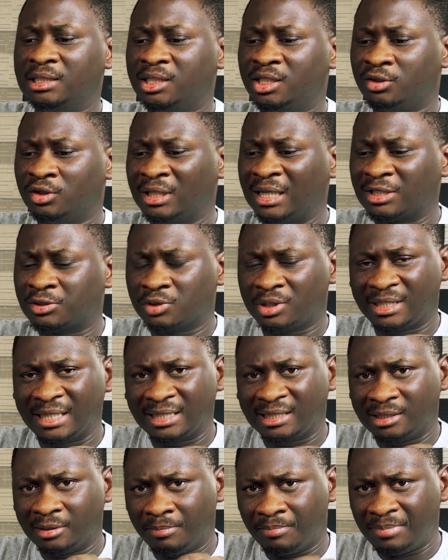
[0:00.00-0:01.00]
in order to
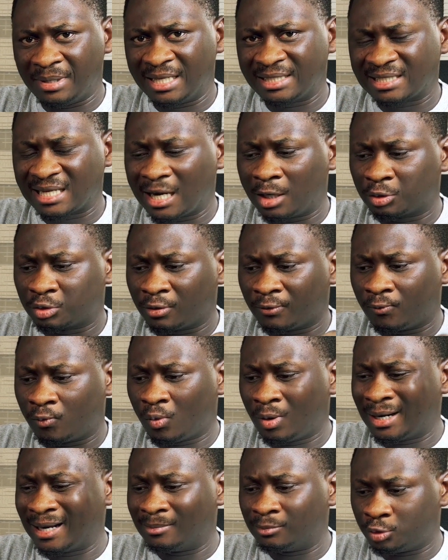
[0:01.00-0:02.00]
get the best out of
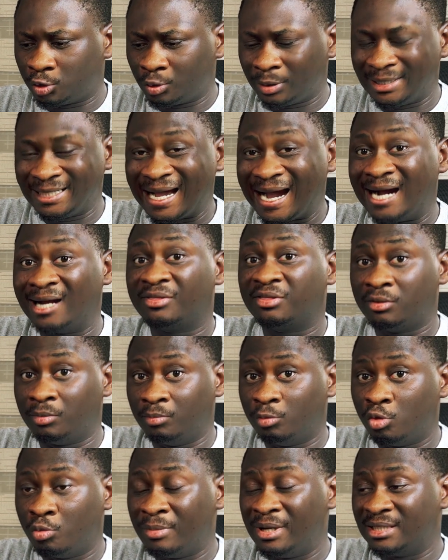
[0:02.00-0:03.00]
what I'm doing at the
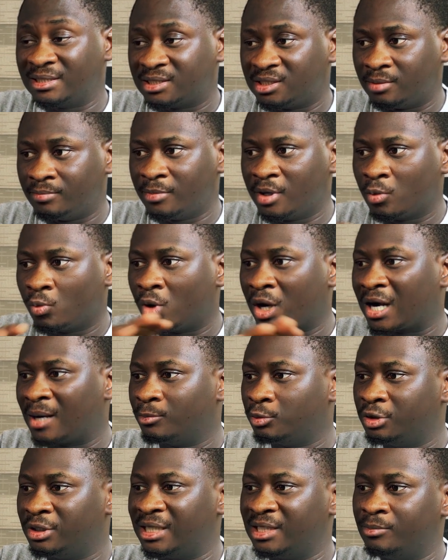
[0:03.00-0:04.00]
moment, the main work
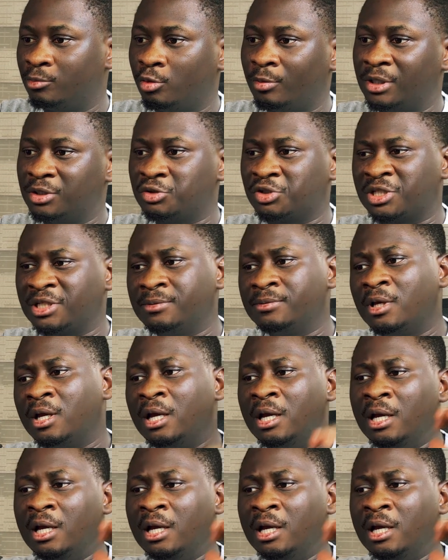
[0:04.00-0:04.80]
I'm doing at the moment. You see,